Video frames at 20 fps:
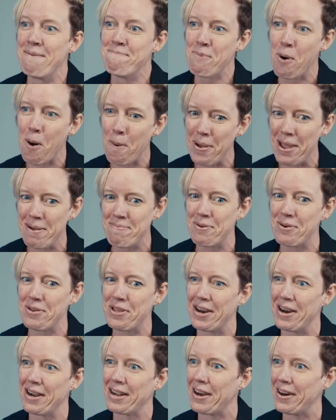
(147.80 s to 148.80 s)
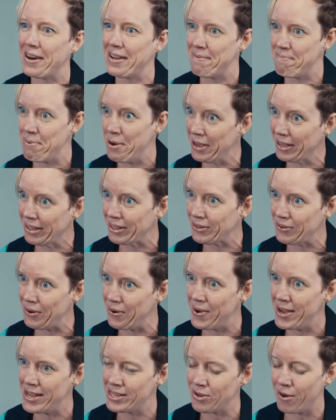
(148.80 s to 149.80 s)
more people that I'm kind of putting
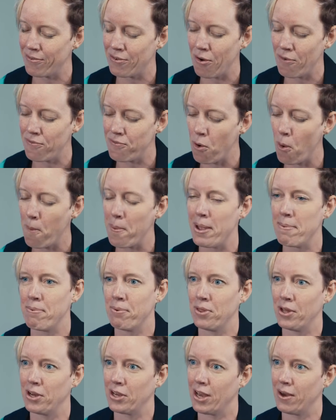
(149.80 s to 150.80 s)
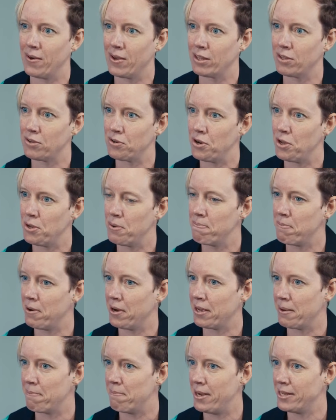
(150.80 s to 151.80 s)
through it. So I've got four people that are going through
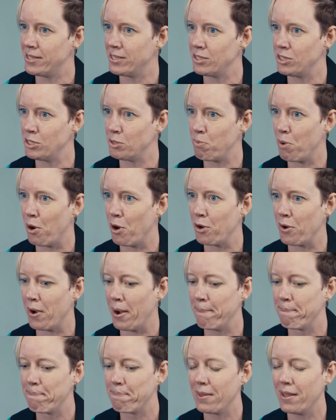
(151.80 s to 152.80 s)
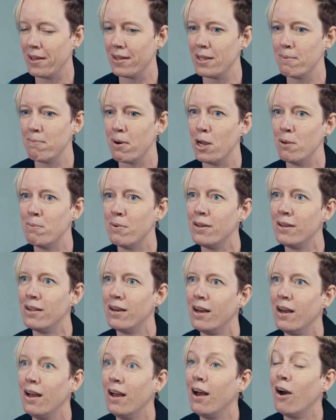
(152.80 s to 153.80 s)
my competitors program at the moment.
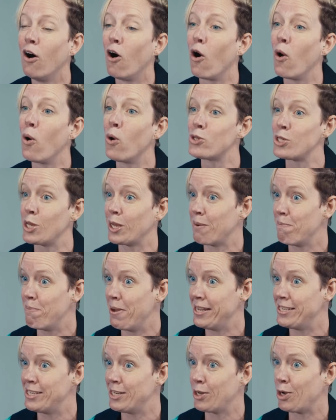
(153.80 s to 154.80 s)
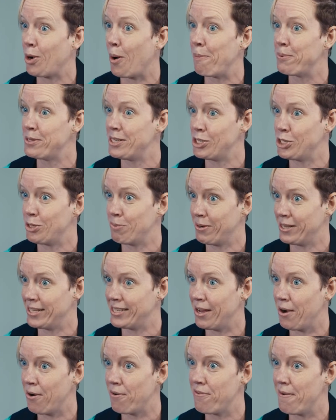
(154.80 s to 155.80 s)
I also competed in a competition
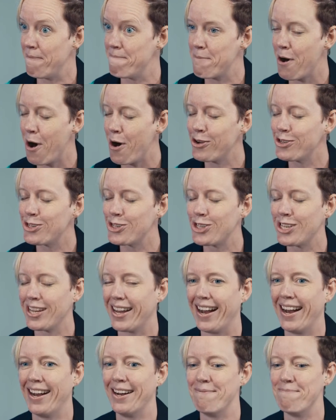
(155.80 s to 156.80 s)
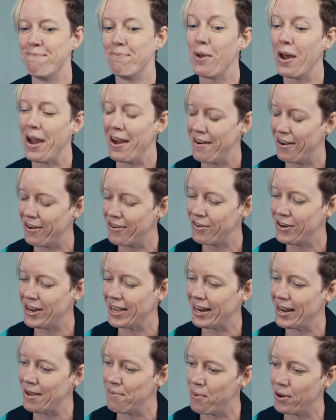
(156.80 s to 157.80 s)
myself in March. Um, and
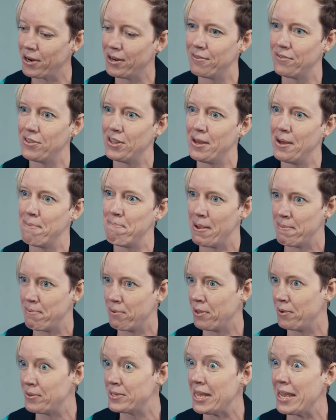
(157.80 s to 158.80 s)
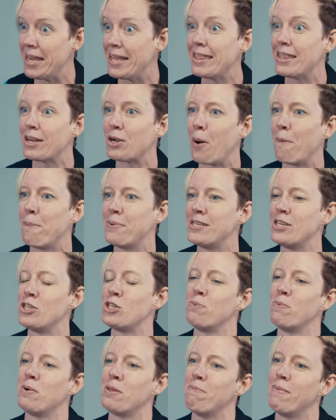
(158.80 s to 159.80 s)
ironically, one of the people that was in the
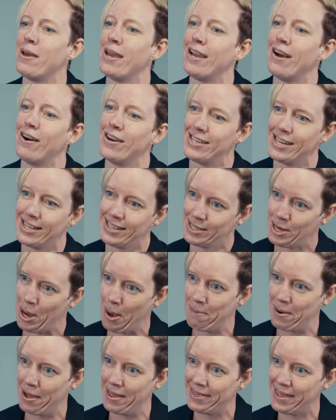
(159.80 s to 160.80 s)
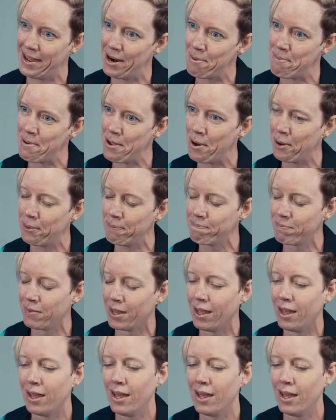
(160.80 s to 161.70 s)
competition with me, I'd done Time Line Therapy on.